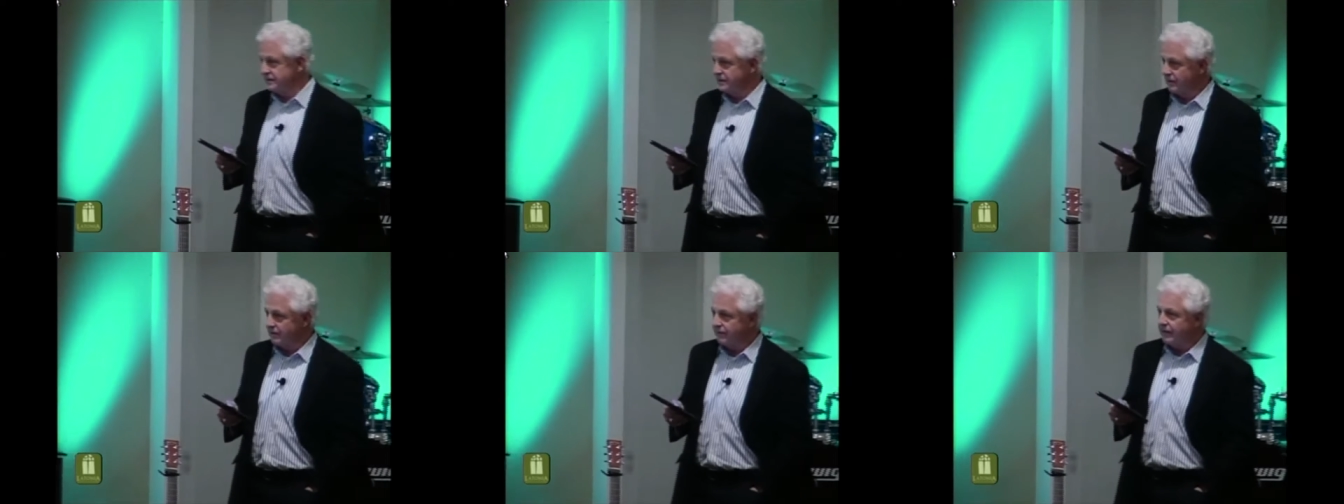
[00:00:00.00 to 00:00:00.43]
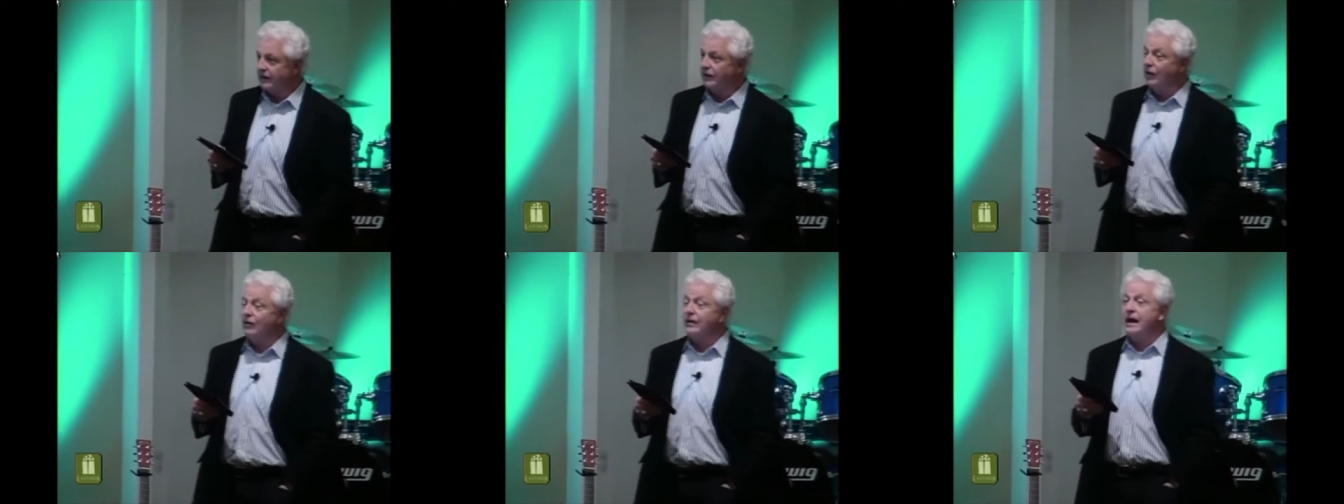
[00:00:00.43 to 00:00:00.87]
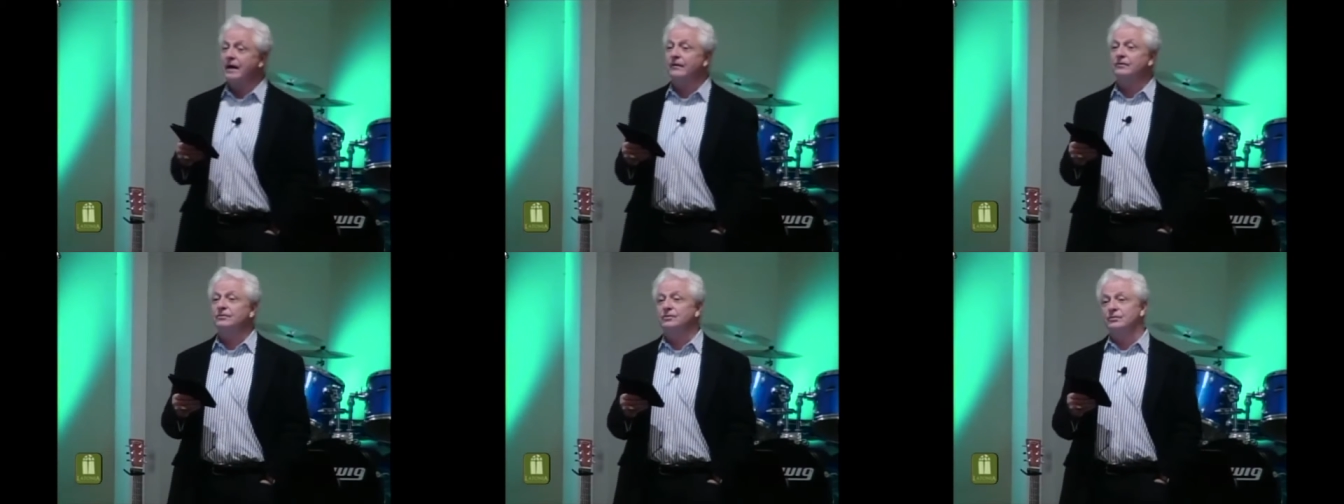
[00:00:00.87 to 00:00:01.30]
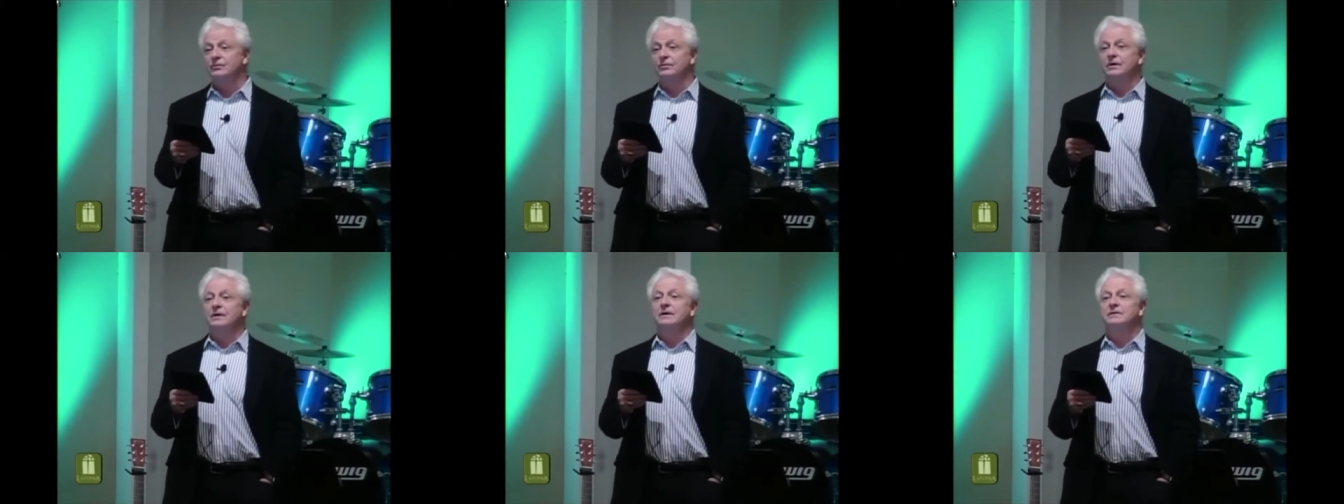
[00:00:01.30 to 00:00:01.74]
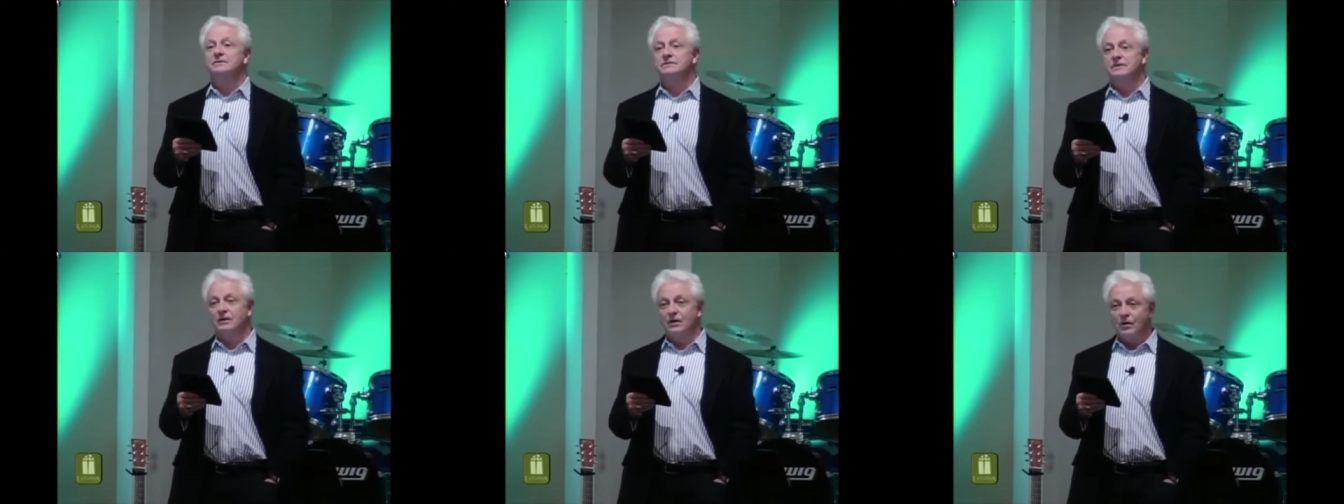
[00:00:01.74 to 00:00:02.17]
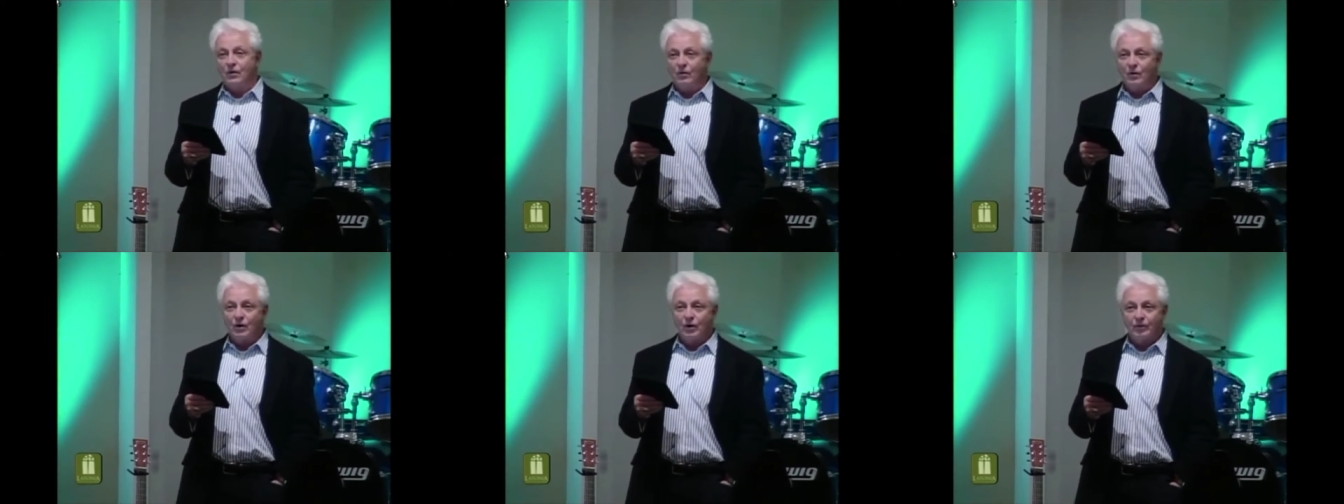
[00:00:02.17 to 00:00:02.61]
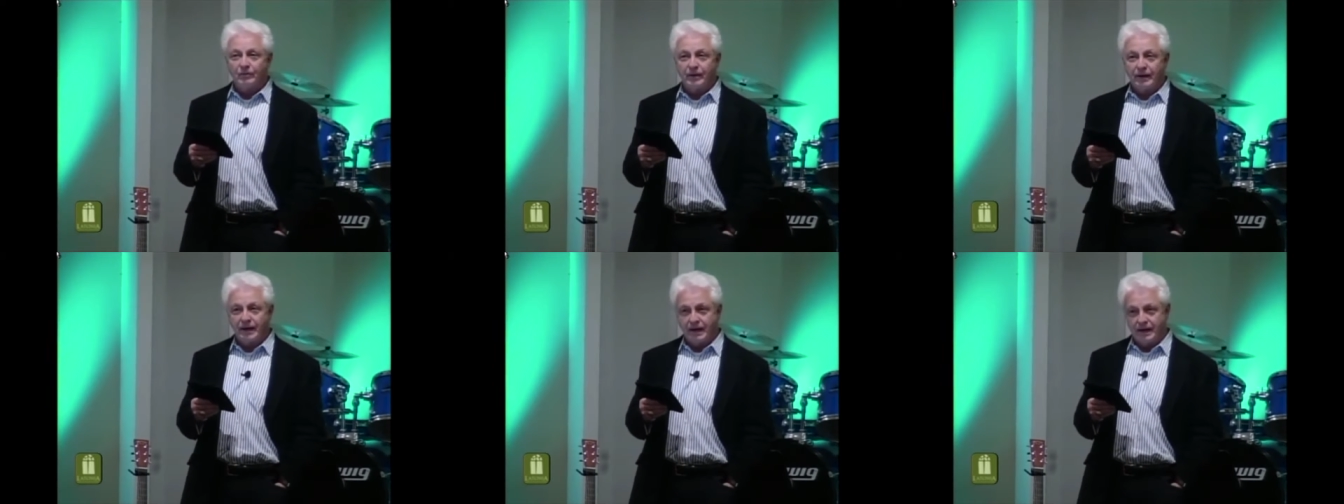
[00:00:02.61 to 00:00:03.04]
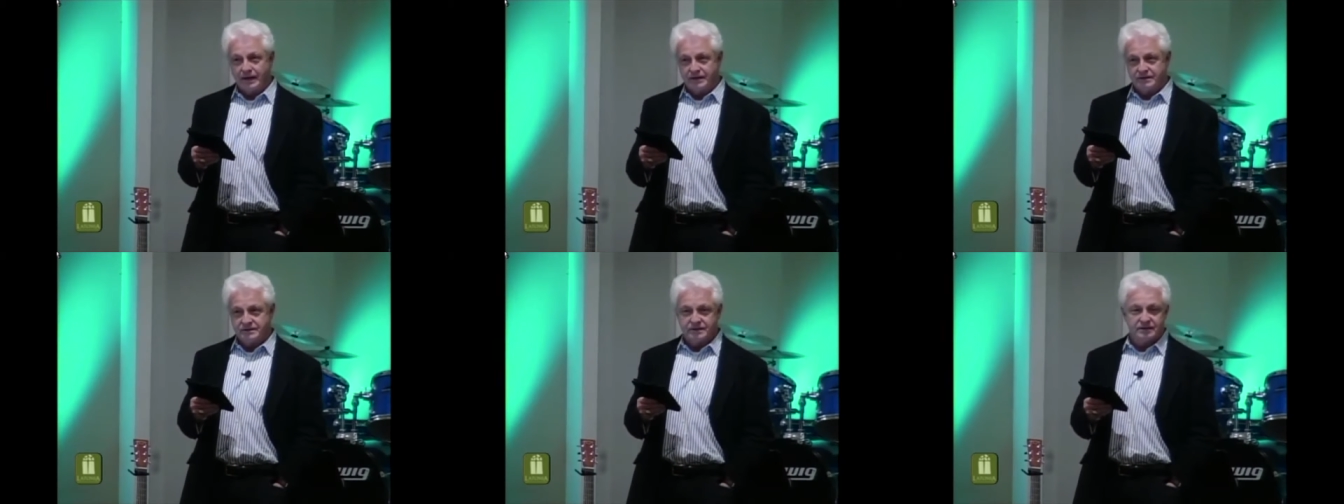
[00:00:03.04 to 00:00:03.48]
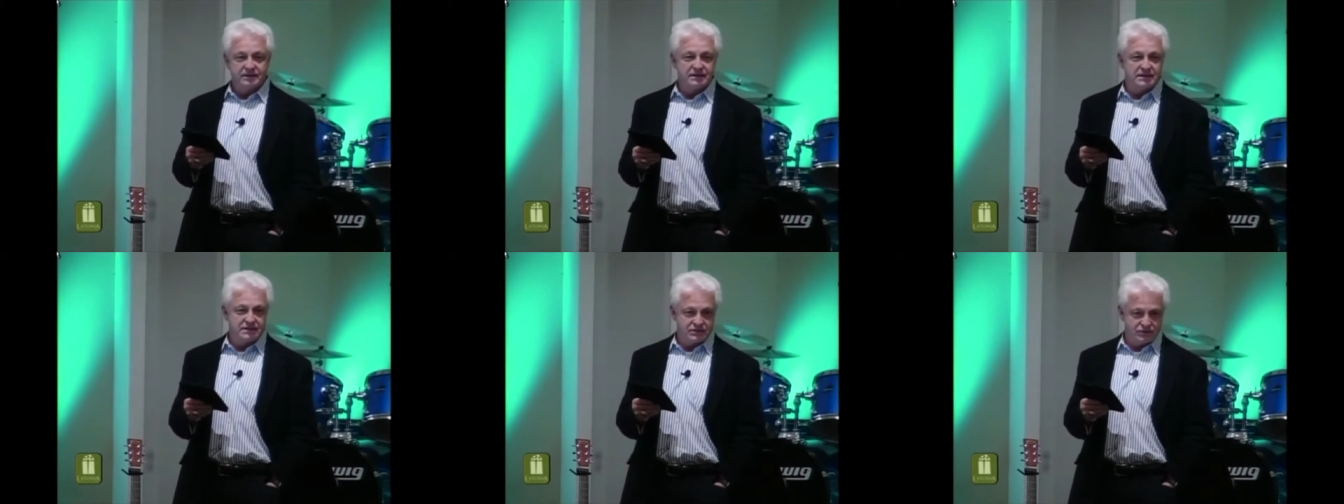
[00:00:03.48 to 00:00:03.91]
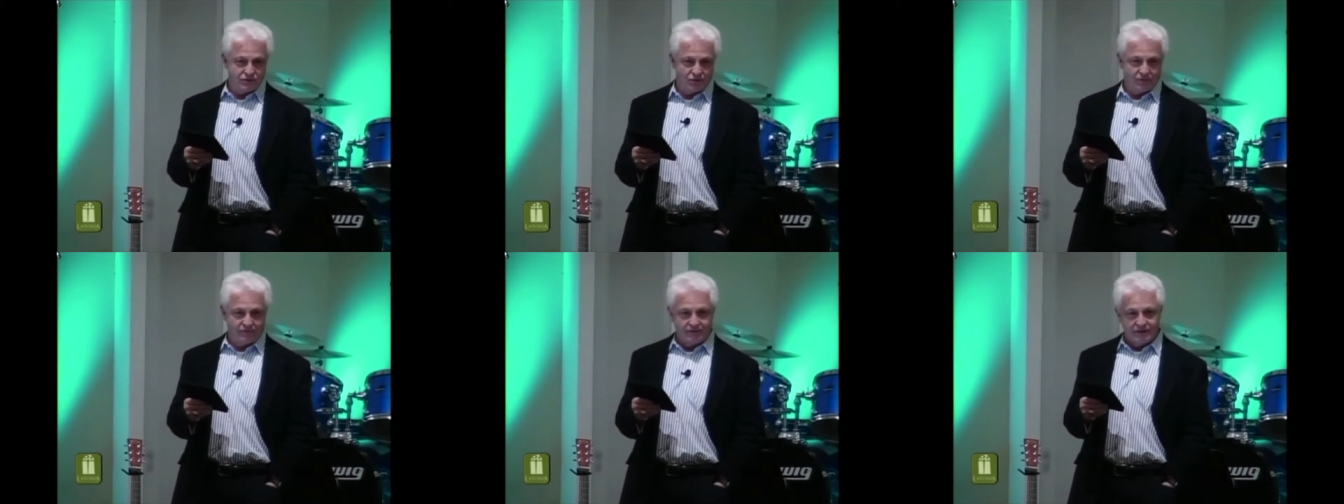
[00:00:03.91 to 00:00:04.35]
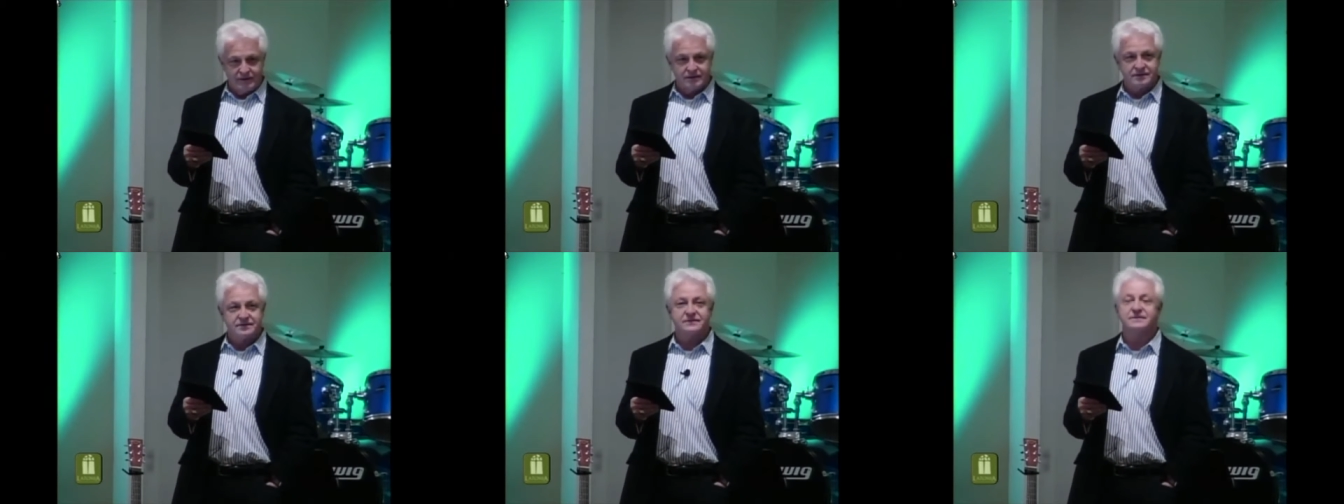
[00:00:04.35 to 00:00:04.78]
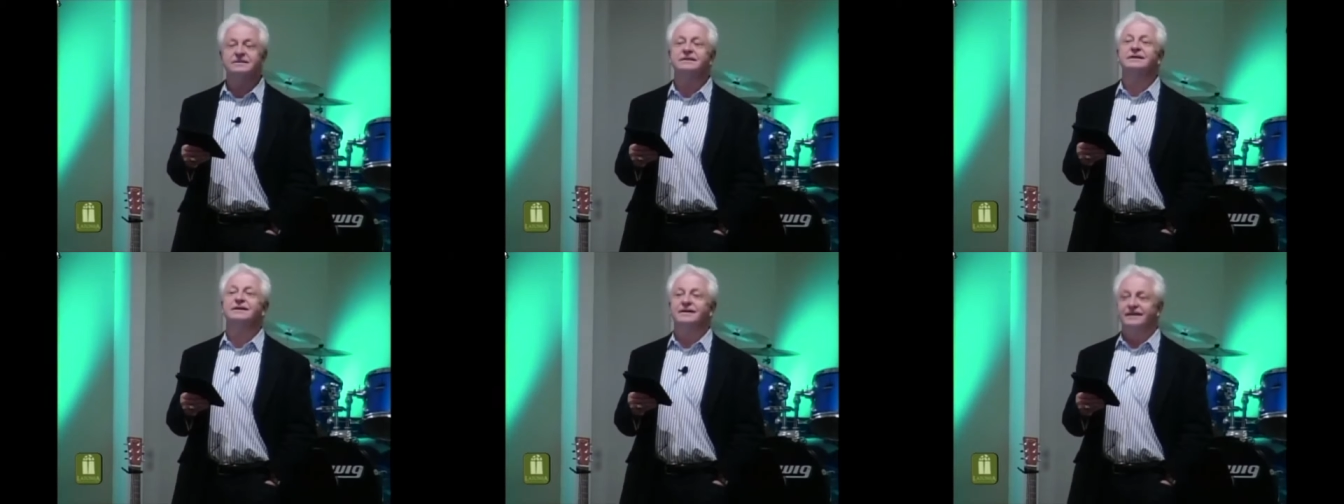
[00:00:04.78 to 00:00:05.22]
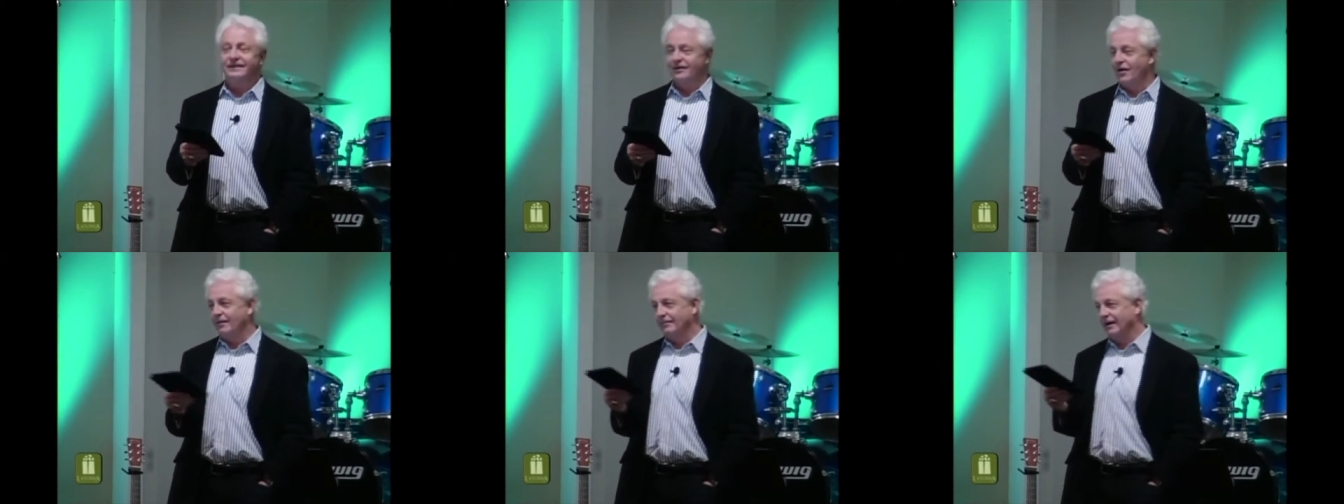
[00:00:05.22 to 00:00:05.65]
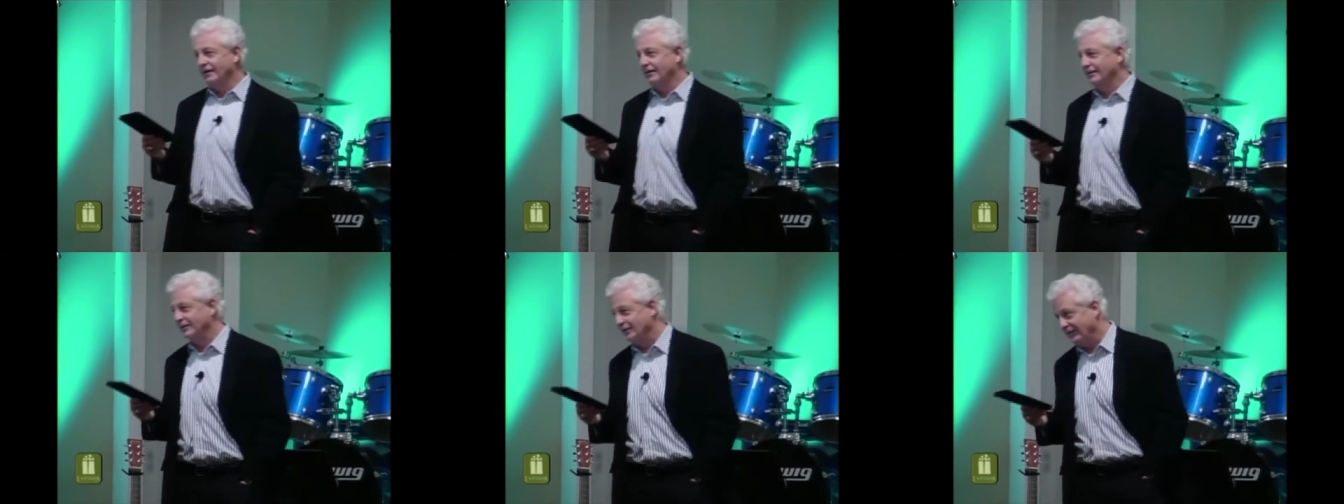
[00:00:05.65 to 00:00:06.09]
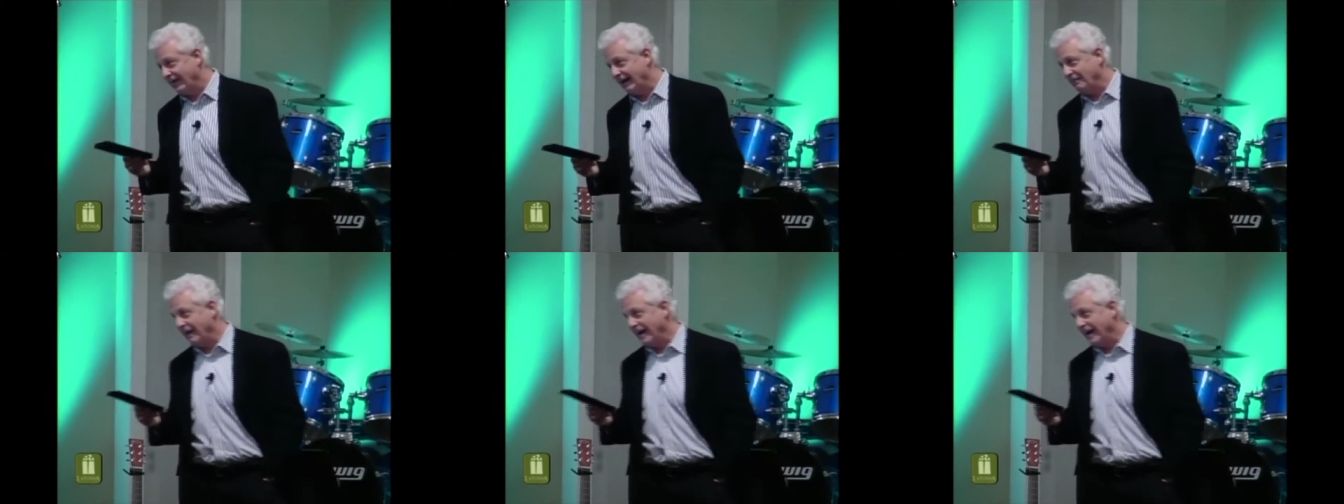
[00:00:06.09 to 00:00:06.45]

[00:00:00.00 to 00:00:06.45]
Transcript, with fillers: So if I go down to slower pace in this service, no, I'm not going to do that